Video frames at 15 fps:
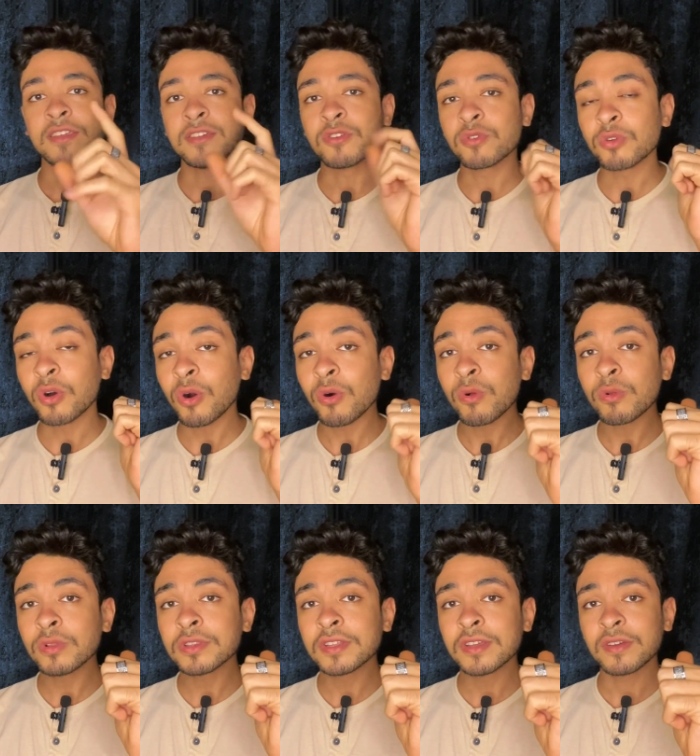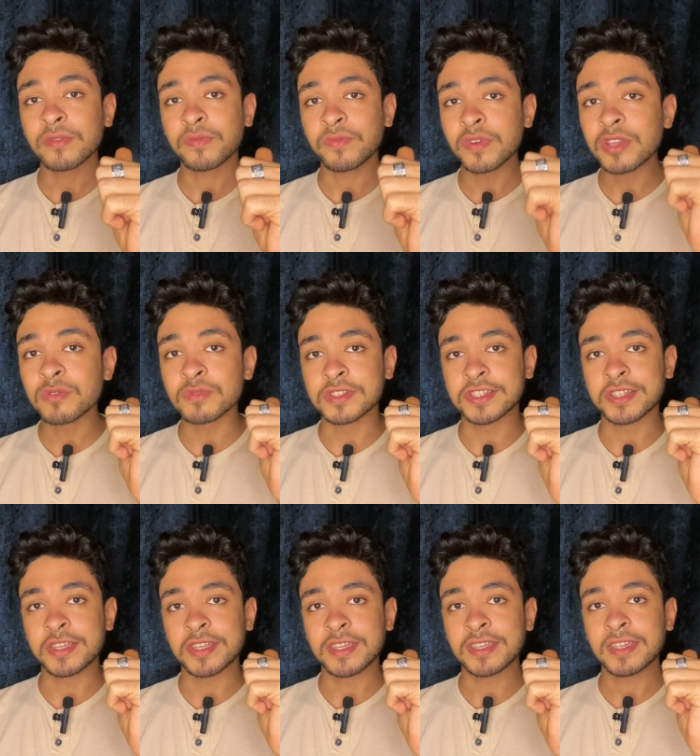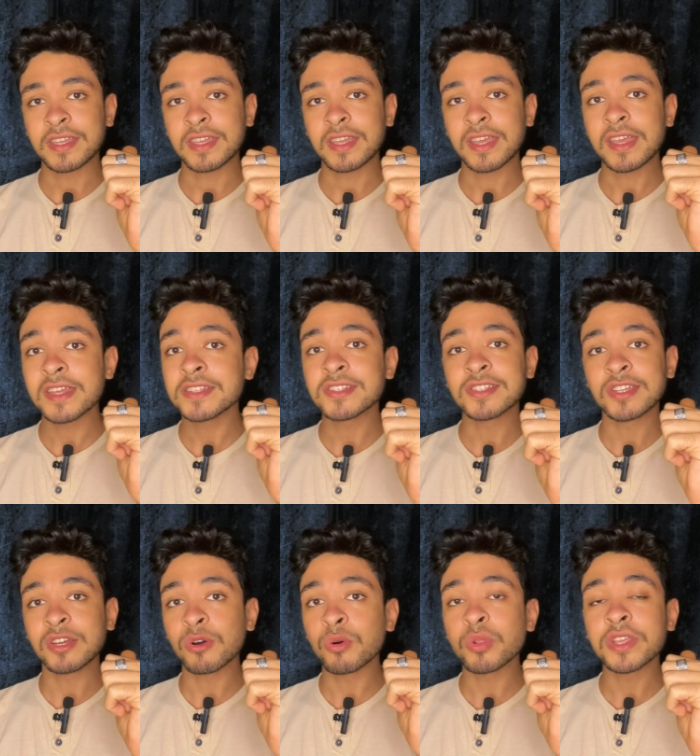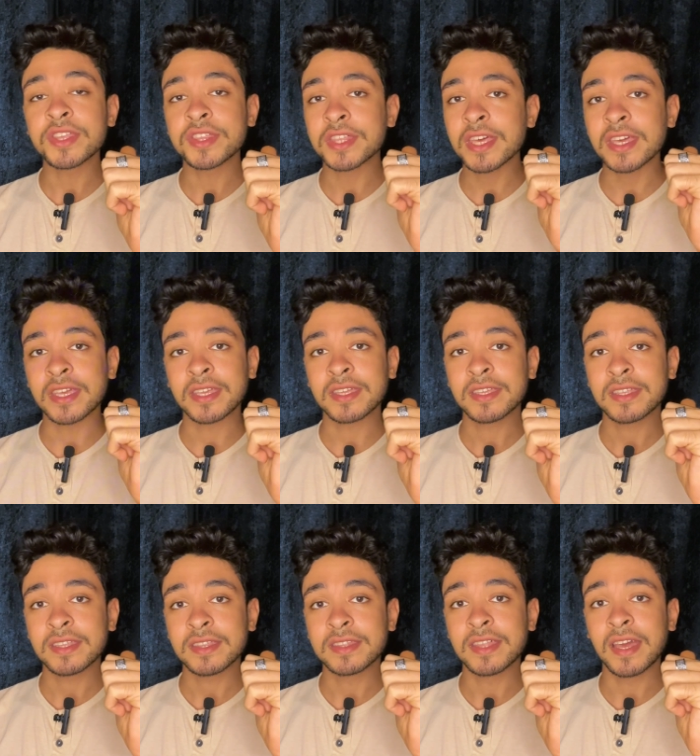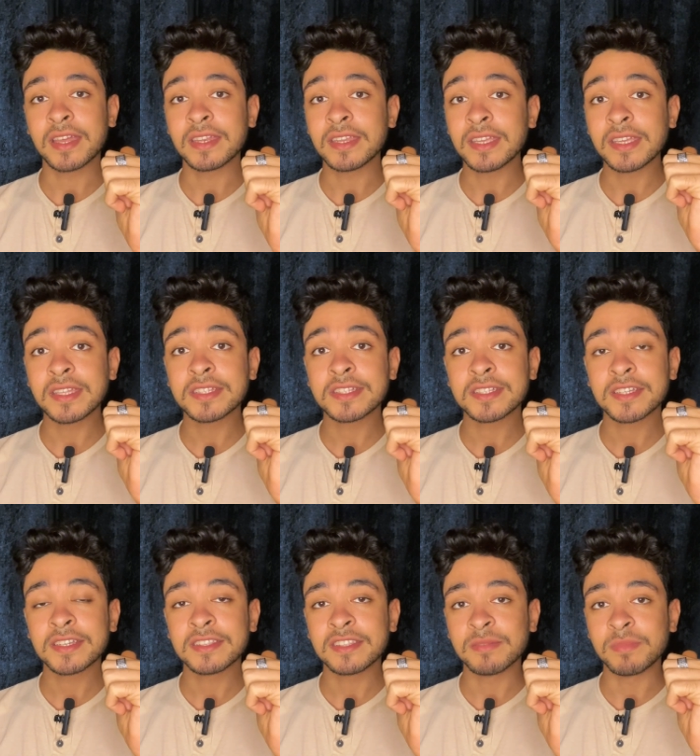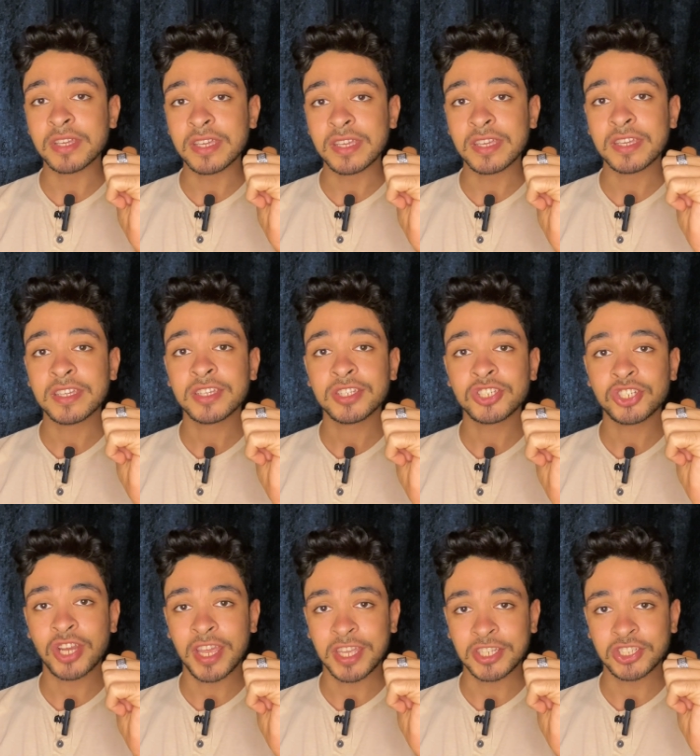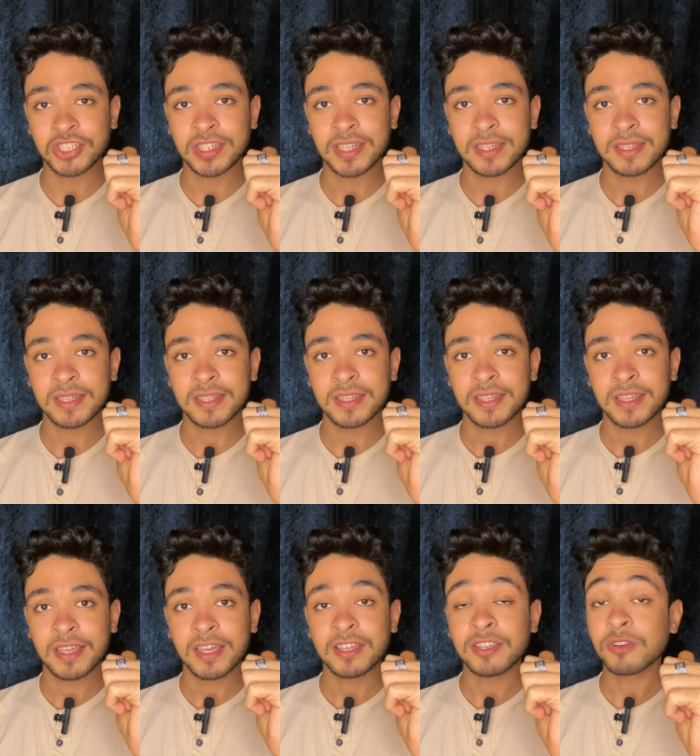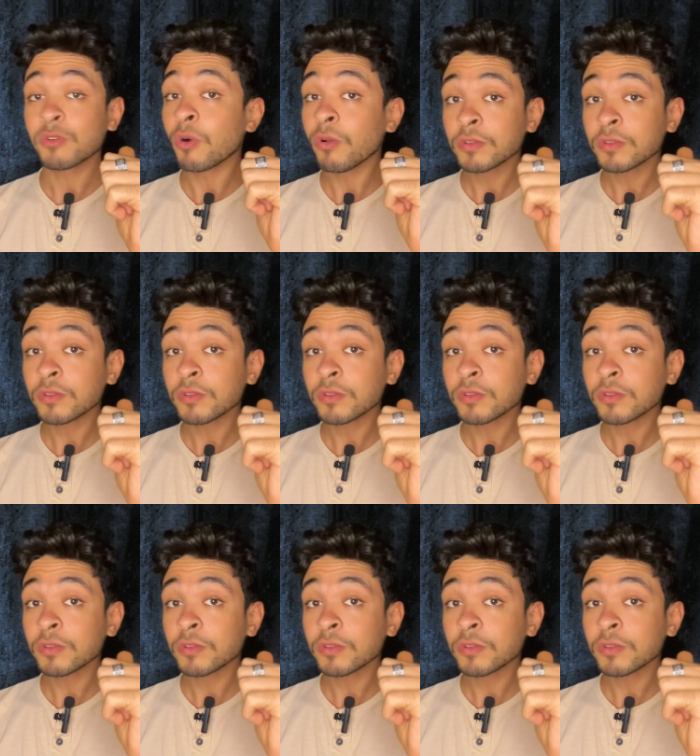Your old frequency is the only thing that needs to be changed. Your